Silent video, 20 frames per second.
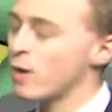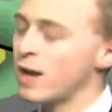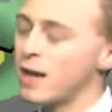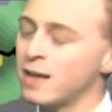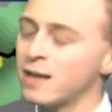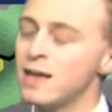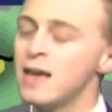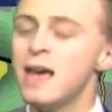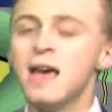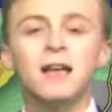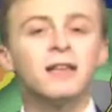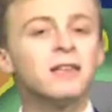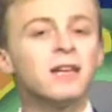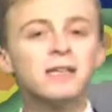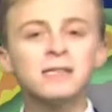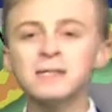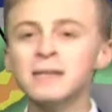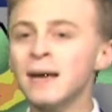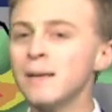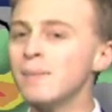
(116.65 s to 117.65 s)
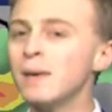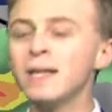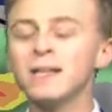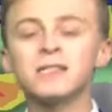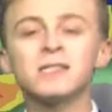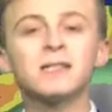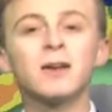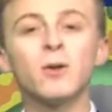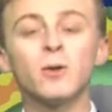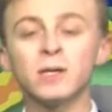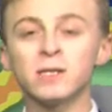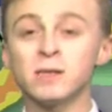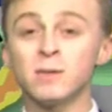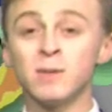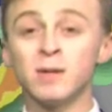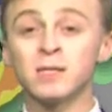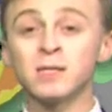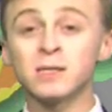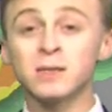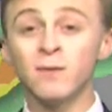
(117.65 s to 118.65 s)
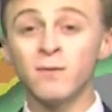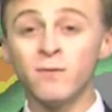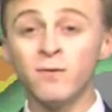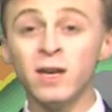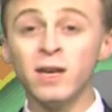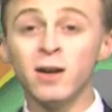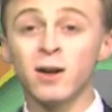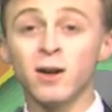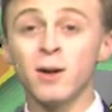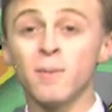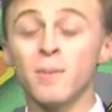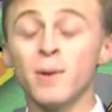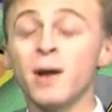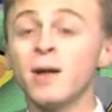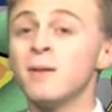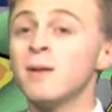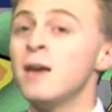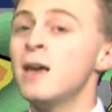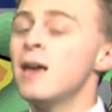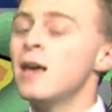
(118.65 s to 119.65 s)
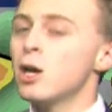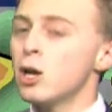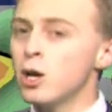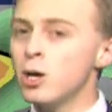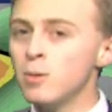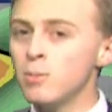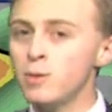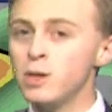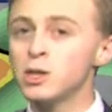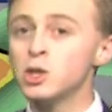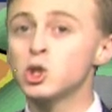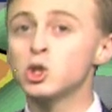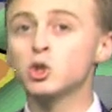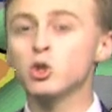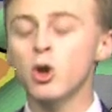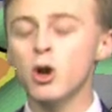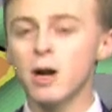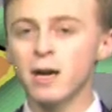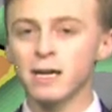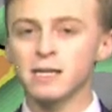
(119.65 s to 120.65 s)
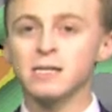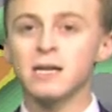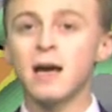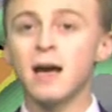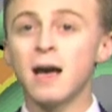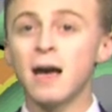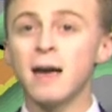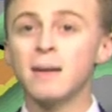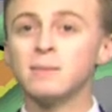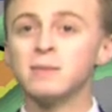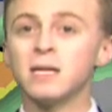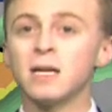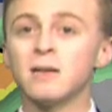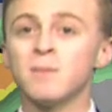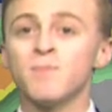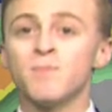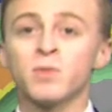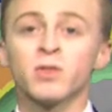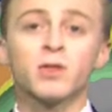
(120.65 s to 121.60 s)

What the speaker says: rain does not mean it's going to be severe, but could be strong at times, and